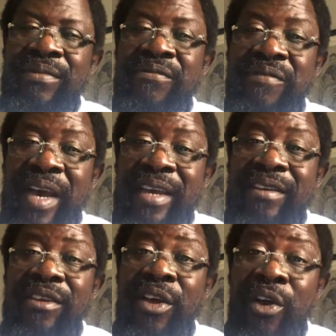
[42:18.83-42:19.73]

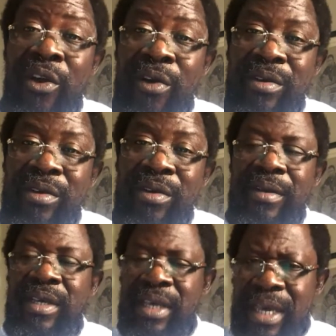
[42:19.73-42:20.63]
Find God.
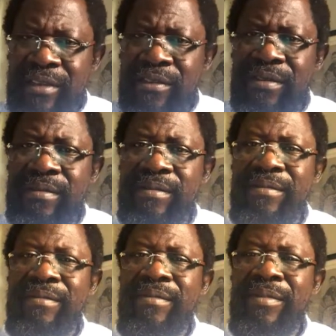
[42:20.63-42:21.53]
Yes,
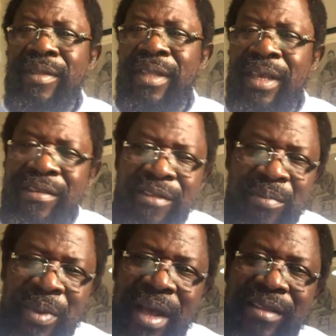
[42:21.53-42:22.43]
there is a
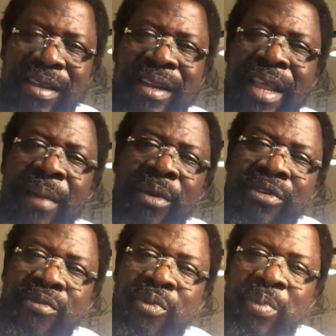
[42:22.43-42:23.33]
path, and there are
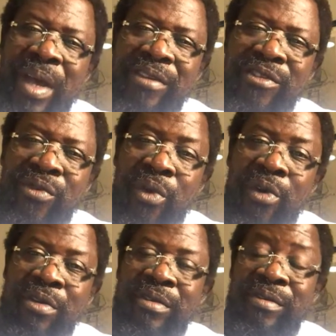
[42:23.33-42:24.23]
multiple paths to
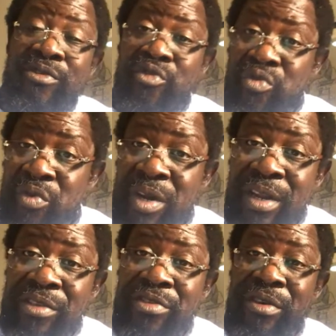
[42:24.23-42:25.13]
God through
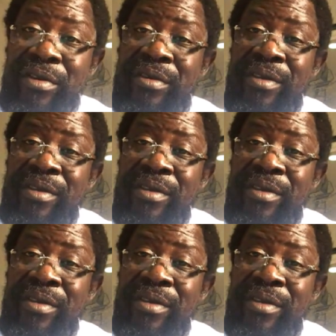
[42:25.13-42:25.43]
religion.